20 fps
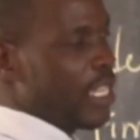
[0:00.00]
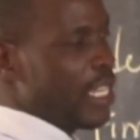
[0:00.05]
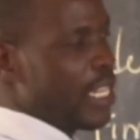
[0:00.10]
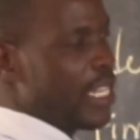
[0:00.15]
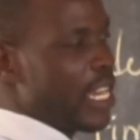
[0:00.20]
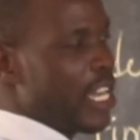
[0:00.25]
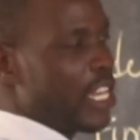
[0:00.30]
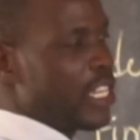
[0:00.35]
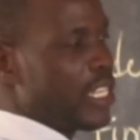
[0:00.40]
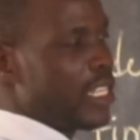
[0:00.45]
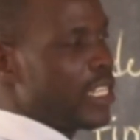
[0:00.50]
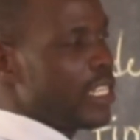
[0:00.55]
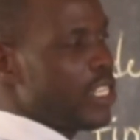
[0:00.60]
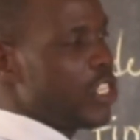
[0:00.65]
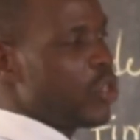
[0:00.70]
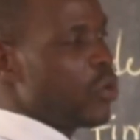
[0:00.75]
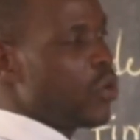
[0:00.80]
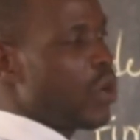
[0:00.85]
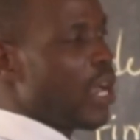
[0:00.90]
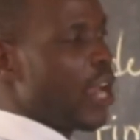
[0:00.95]
Then
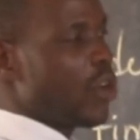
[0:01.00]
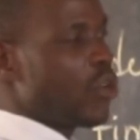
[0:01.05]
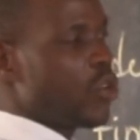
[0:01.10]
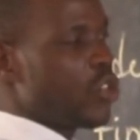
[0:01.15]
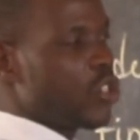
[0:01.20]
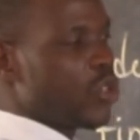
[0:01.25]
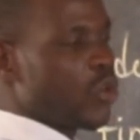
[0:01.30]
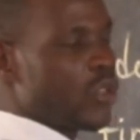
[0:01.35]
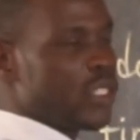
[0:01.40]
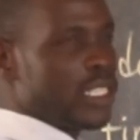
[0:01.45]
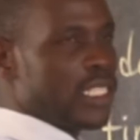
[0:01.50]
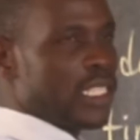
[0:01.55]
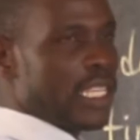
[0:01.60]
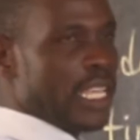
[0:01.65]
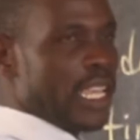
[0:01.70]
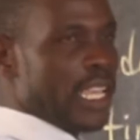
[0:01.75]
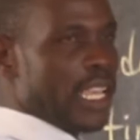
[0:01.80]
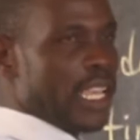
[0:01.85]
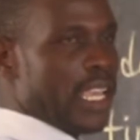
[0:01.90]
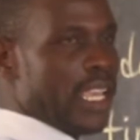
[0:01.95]
you can also
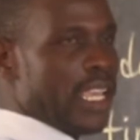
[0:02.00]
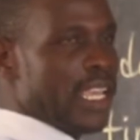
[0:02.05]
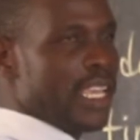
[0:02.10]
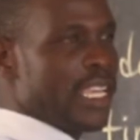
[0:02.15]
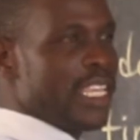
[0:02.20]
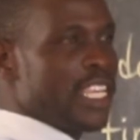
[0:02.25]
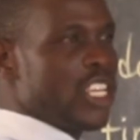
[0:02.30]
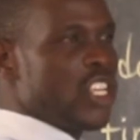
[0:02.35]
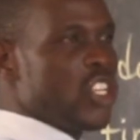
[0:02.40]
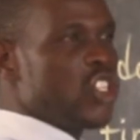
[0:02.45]
say,